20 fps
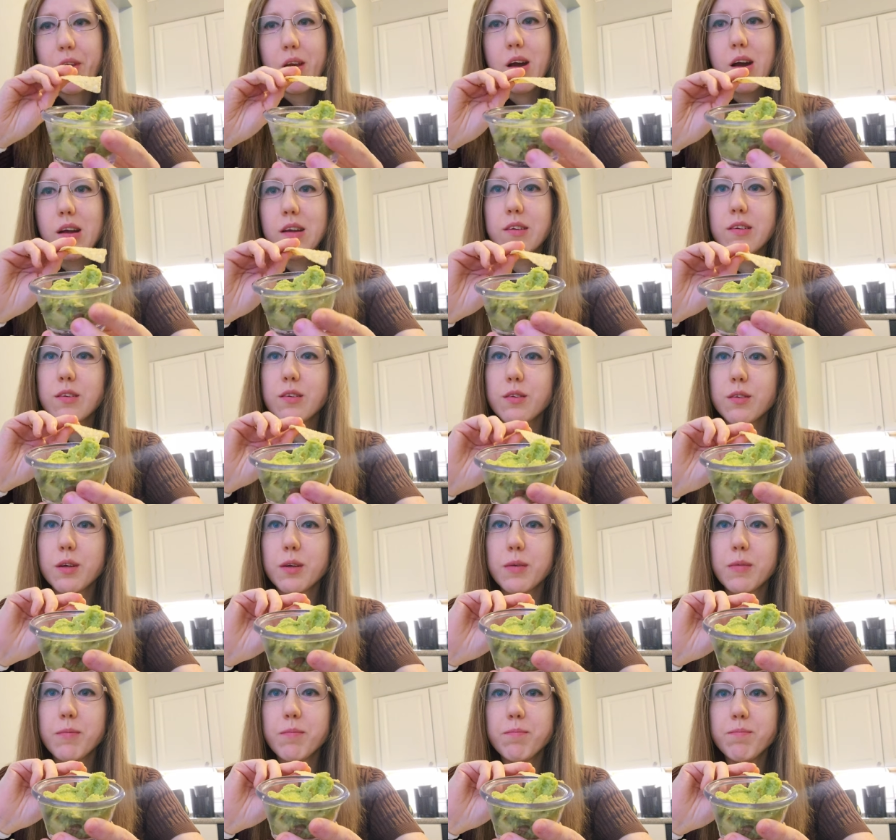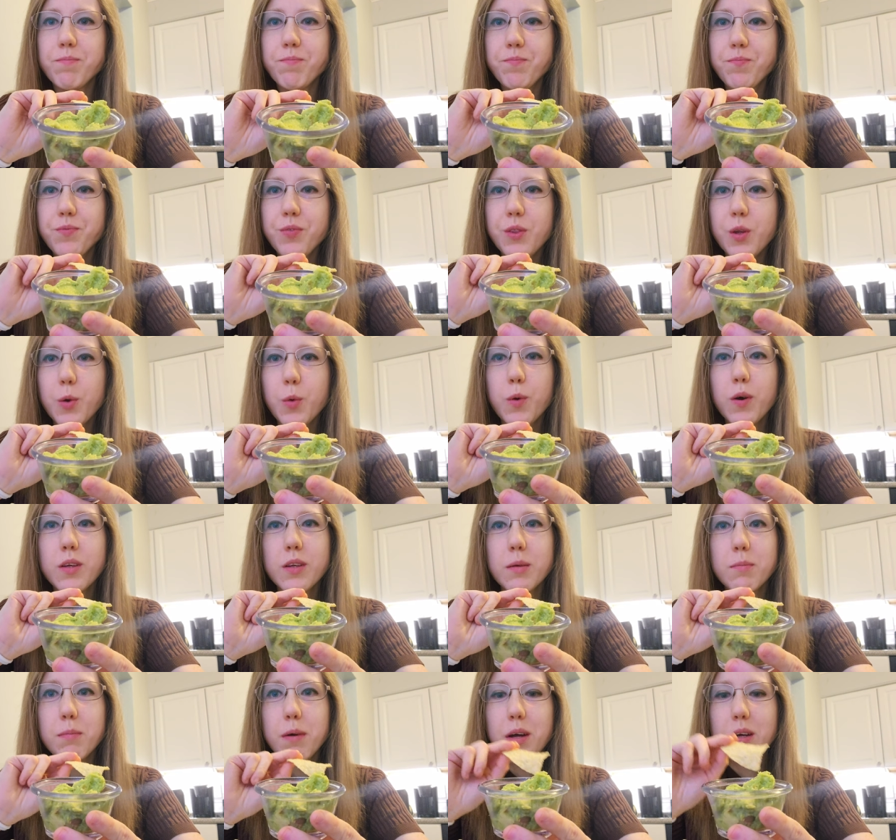Honestly, one of
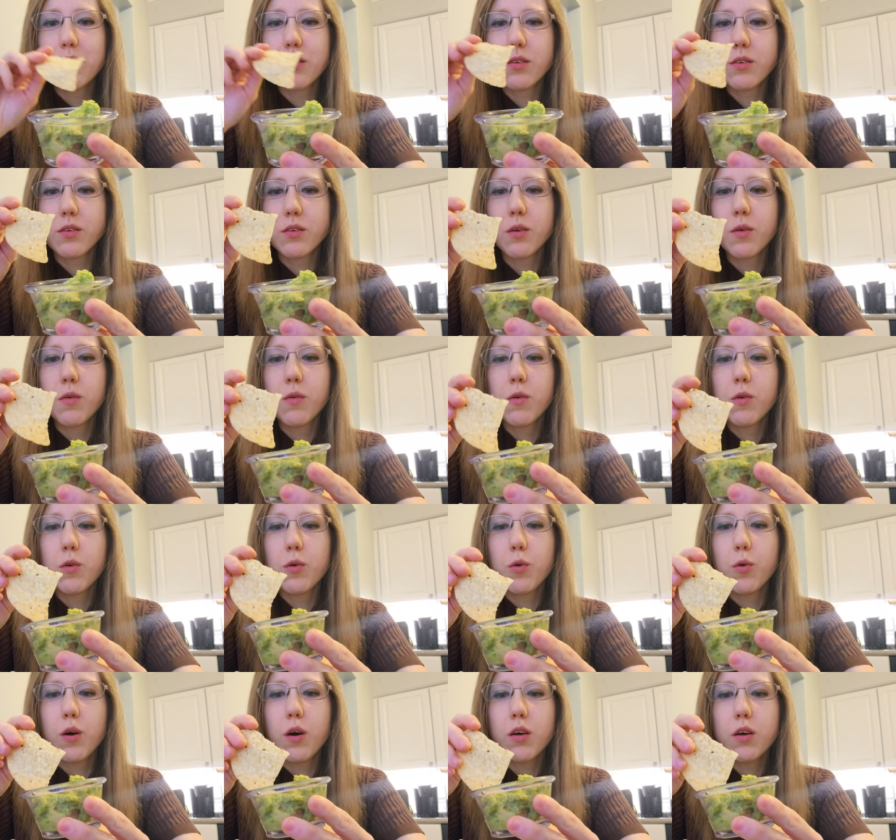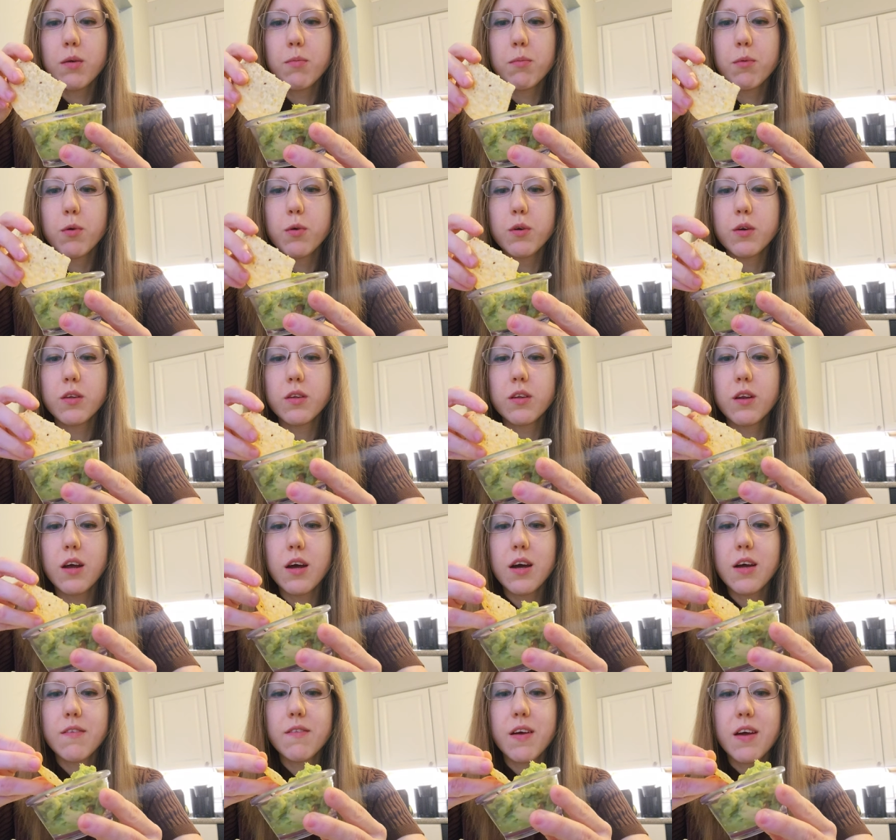the best guacamoles that
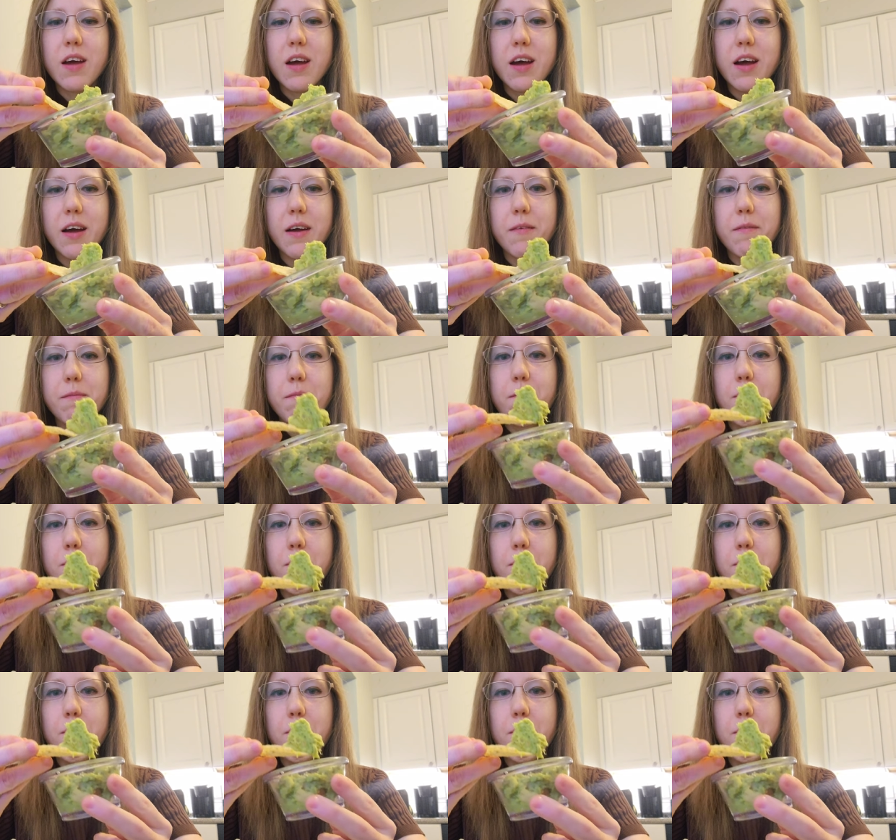I've had.